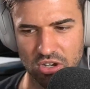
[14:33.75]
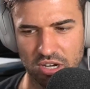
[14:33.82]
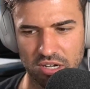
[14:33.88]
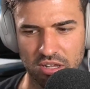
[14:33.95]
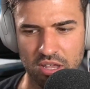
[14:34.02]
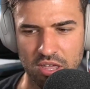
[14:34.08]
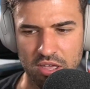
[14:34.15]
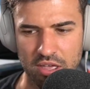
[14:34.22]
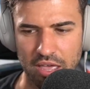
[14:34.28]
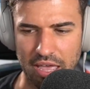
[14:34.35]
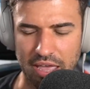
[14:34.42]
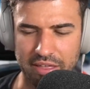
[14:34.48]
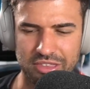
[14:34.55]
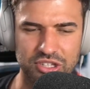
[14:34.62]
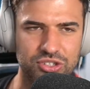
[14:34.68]
And
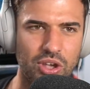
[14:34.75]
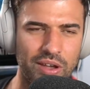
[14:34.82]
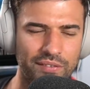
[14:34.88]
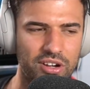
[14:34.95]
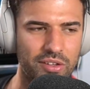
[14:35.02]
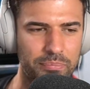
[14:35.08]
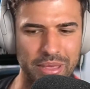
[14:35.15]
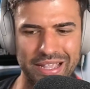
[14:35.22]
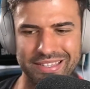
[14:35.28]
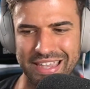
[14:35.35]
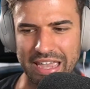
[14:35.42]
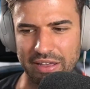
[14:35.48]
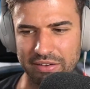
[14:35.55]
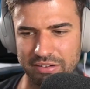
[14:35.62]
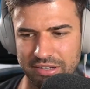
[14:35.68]
the song that I've picked
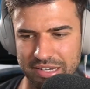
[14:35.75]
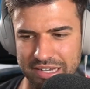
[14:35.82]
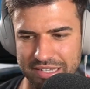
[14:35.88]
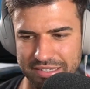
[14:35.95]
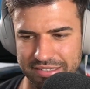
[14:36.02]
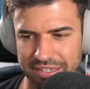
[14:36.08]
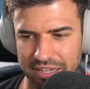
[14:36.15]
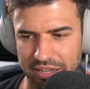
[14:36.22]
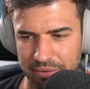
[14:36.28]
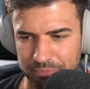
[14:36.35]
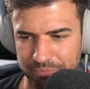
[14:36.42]
out is a